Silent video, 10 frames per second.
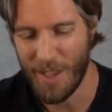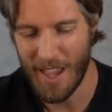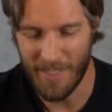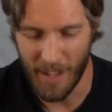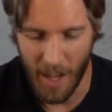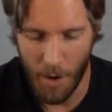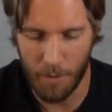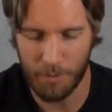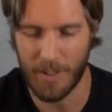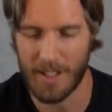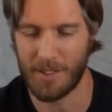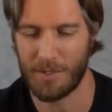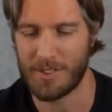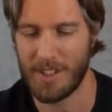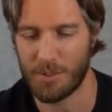in the lower
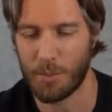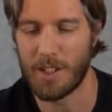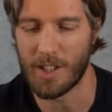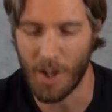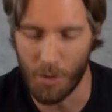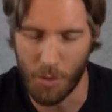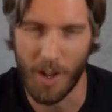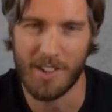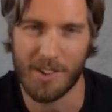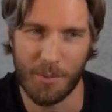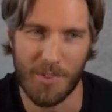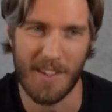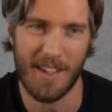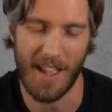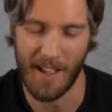frequencies when you go right up to
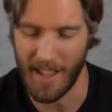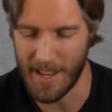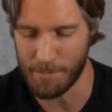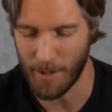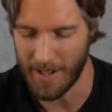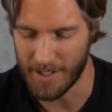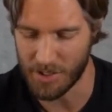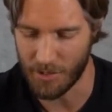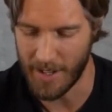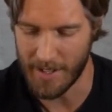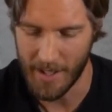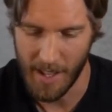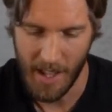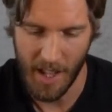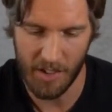the 8x8 array.
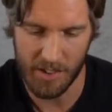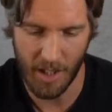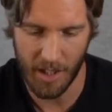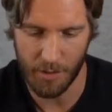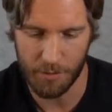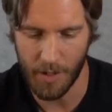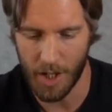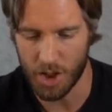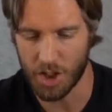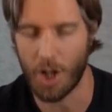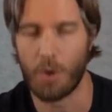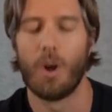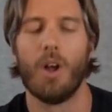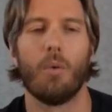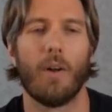And to kind of show
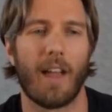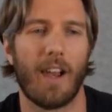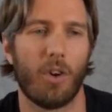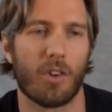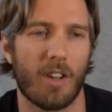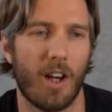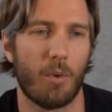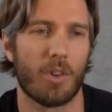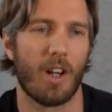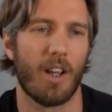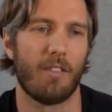what that looks like, we've kind